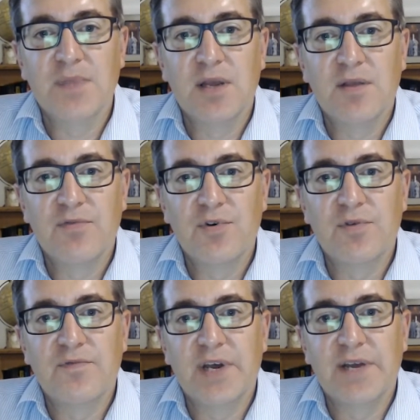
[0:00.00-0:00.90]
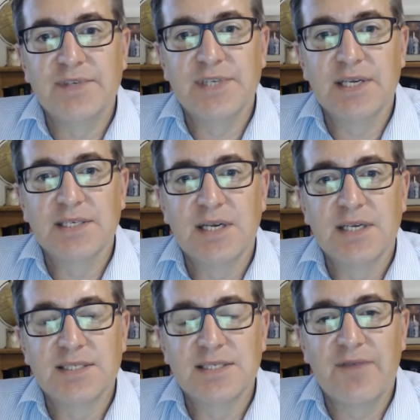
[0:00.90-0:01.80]
4, 5, 6,
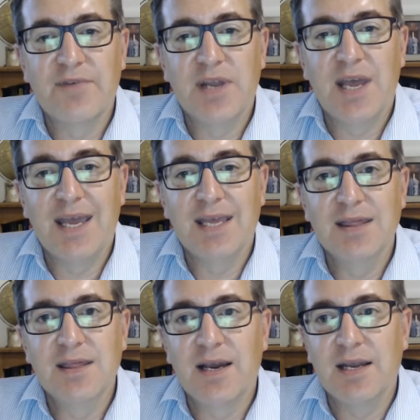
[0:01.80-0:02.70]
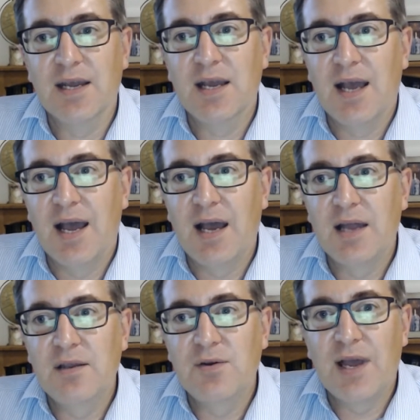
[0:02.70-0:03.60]
7, 8, 9, and
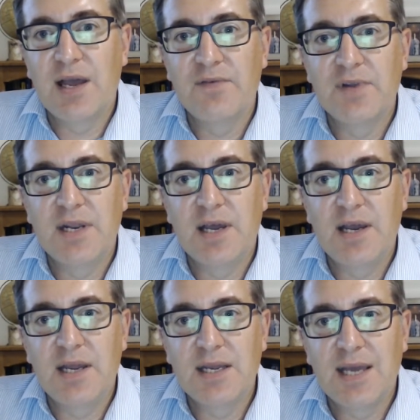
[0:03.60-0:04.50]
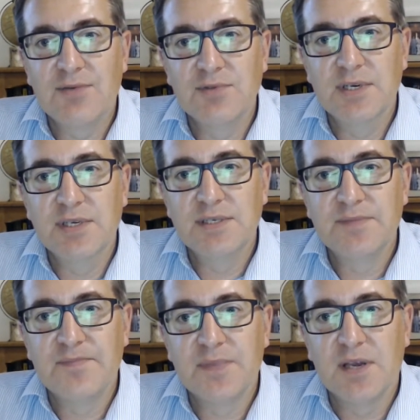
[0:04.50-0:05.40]
you have nine counters
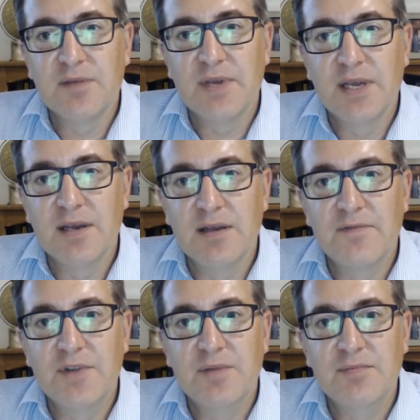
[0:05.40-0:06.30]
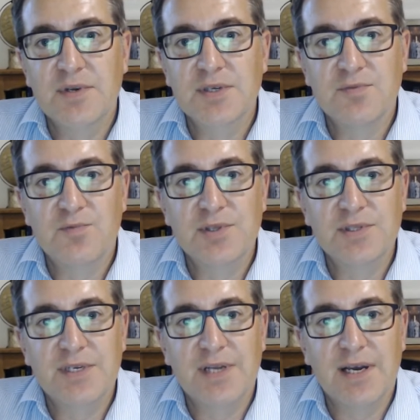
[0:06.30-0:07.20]
up here, the numbers 1
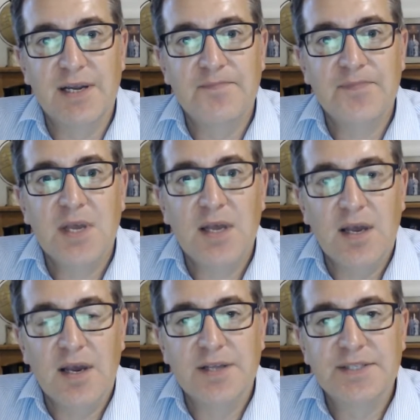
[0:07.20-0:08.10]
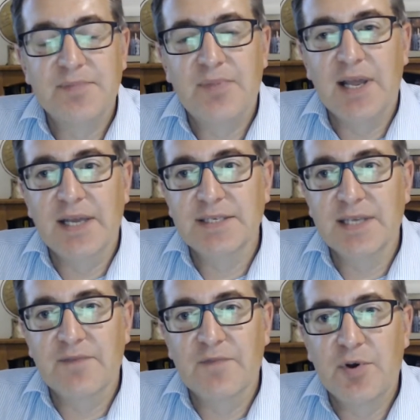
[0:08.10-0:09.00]
to 9, to place
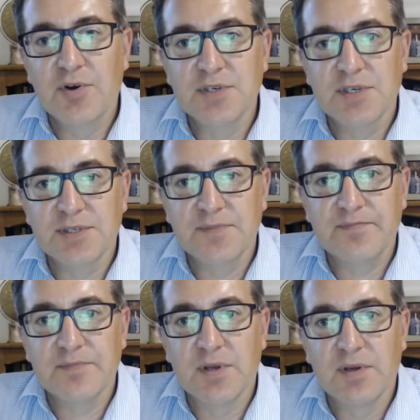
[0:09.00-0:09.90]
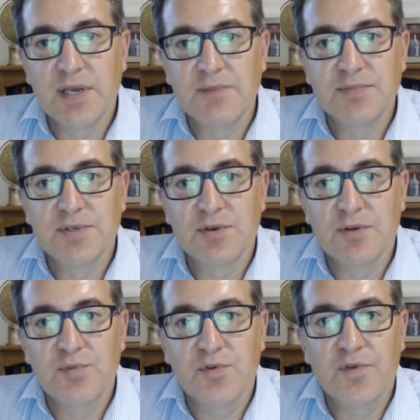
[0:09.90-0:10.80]
in the boxes. Okay, so you can
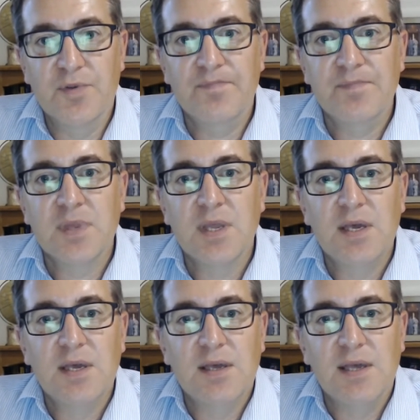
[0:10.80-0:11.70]
put them in